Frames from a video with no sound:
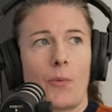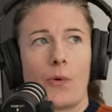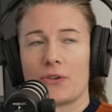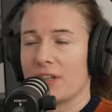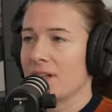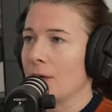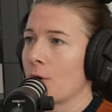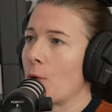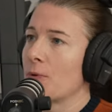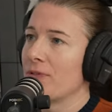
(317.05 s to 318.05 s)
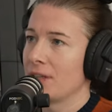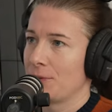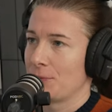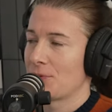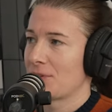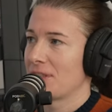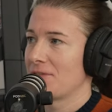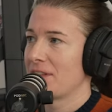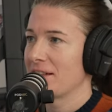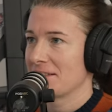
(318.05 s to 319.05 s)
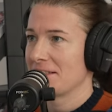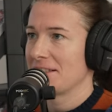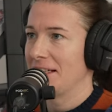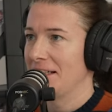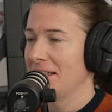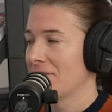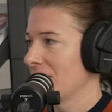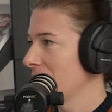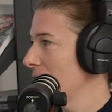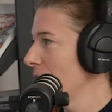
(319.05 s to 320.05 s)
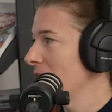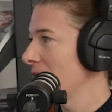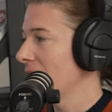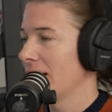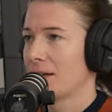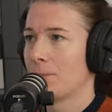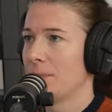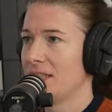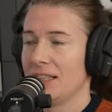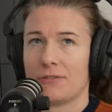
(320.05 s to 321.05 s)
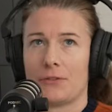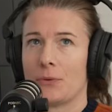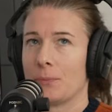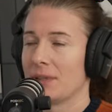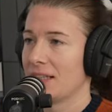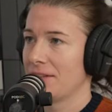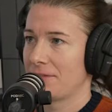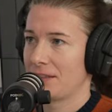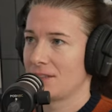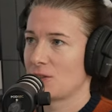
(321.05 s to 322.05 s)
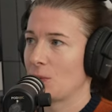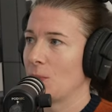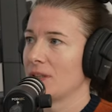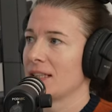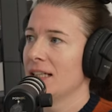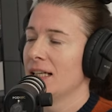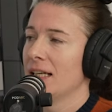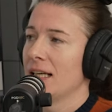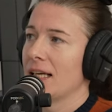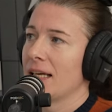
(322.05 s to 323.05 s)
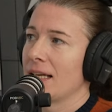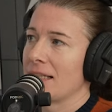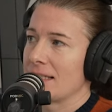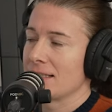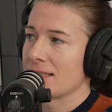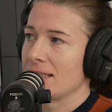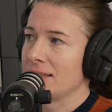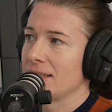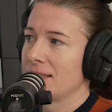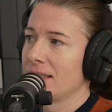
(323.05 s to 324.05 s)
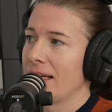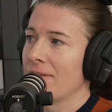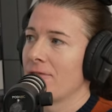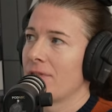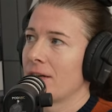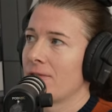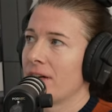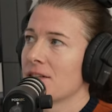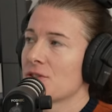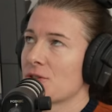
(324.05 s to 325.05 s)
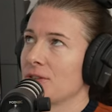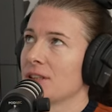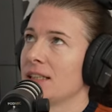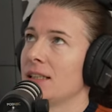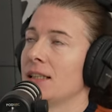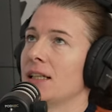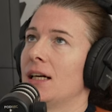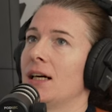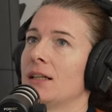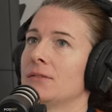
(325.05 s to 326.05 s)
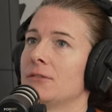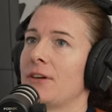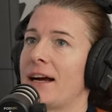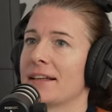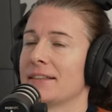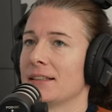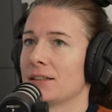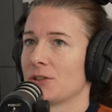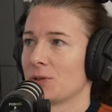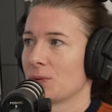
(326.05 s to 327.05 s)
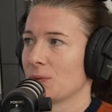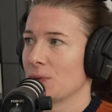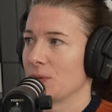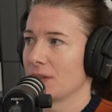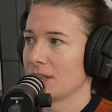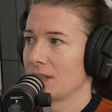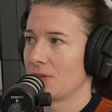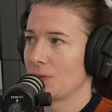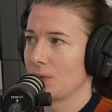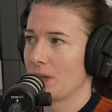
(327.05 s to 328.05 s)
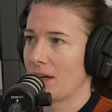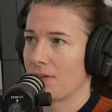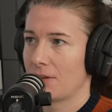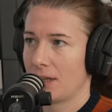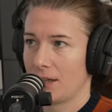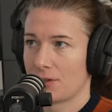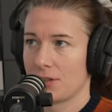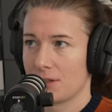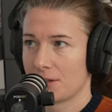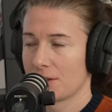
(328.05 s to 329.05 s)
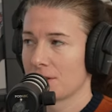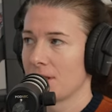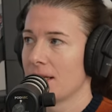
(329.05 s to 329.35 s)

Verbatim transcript: what are our common values, if there are still any, even if you have like belief, non-belief, and so on. And as said, they were very strongly uh, reacting to to Catholic Church,